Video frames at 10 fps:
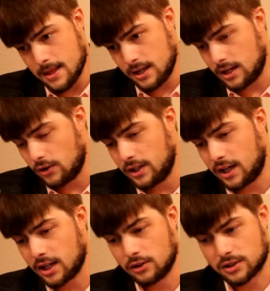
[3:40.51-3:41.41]
And then
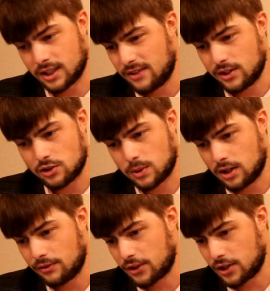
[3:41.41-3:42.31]
it goes 11,
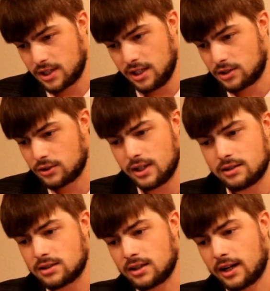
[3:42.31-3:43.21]
12, 13. So
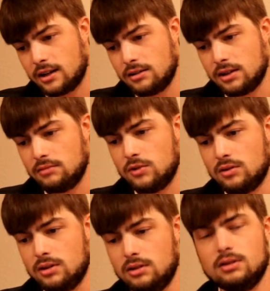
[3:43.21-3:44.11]
it's
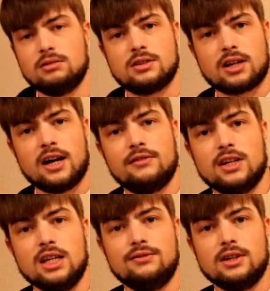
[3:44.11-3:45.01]
kind of an
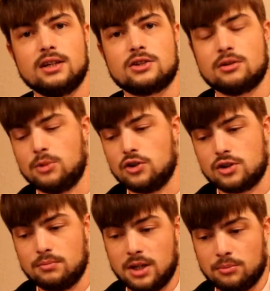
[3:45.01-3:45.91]
even
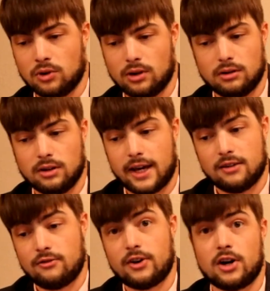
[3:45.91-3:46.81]
distribution. People like
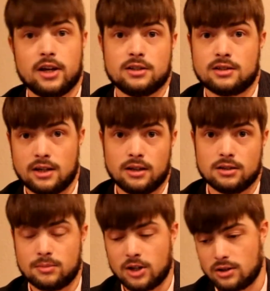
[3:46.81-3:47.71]
various things
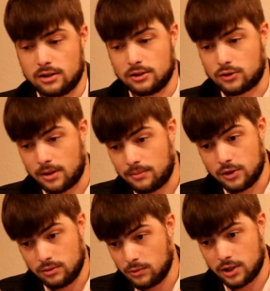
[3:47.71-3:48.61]
about Donald Trump.
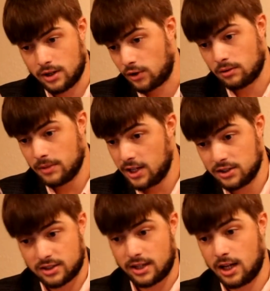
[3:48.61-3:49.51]
Whatever
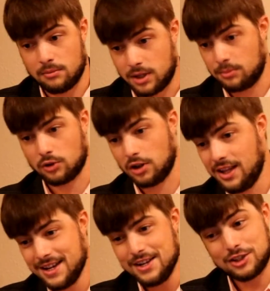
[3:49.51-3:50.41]
insane people
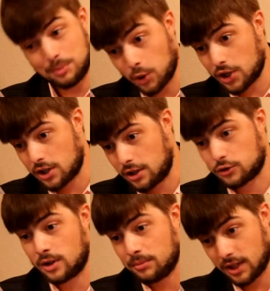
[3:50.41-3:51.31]
support Donald
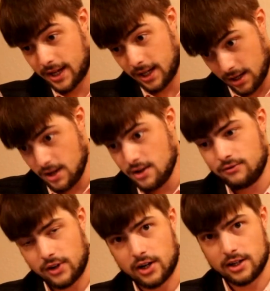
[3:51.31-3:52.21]
Trump like
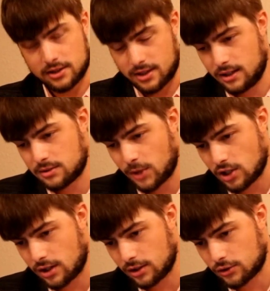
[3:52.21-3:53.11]
various things about
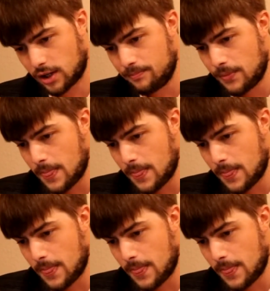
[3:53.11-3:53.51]
Donald Trump.